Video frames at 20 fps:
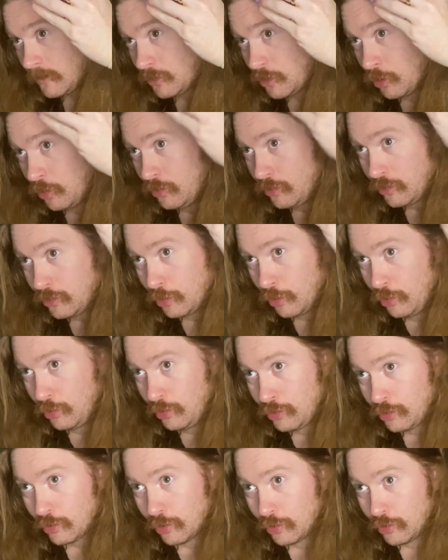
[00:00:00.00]
Dunk, dunk,
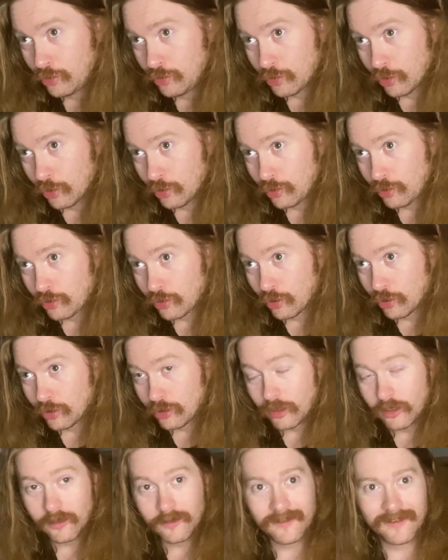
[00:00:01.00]
dunk, dunk, dunk.
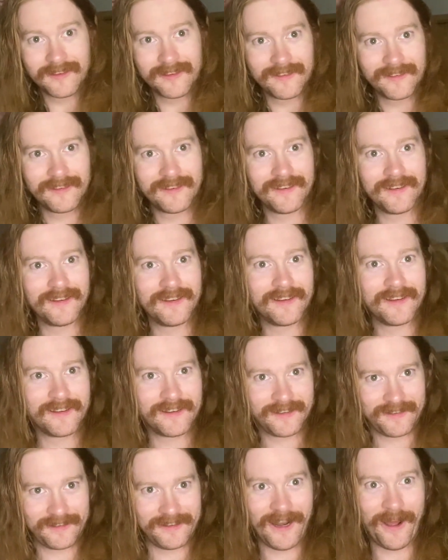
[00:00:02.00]

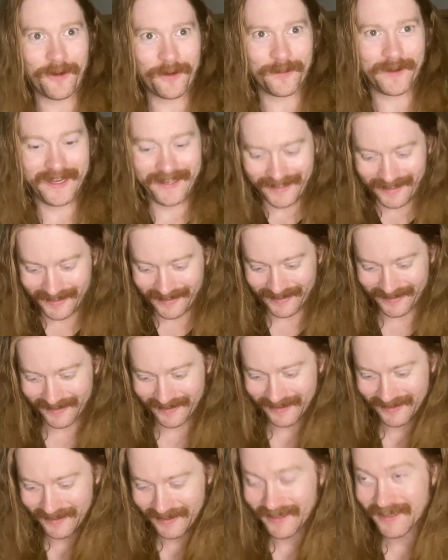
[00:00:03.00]
Know what I mean?
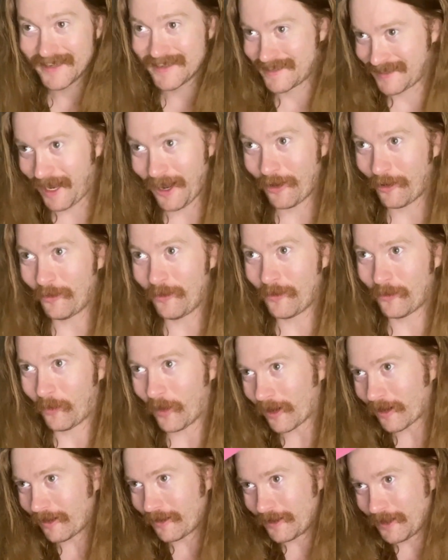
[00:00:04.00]
So,
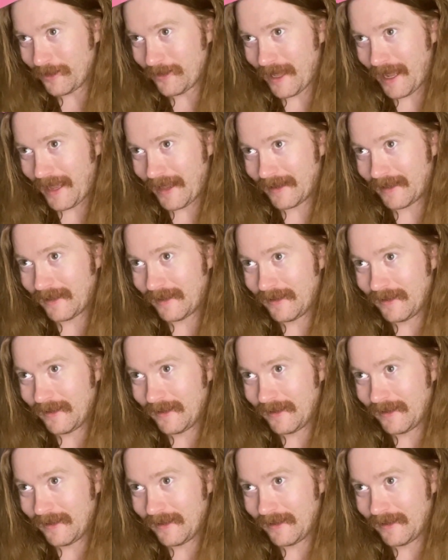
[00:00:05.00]
we're going to do that.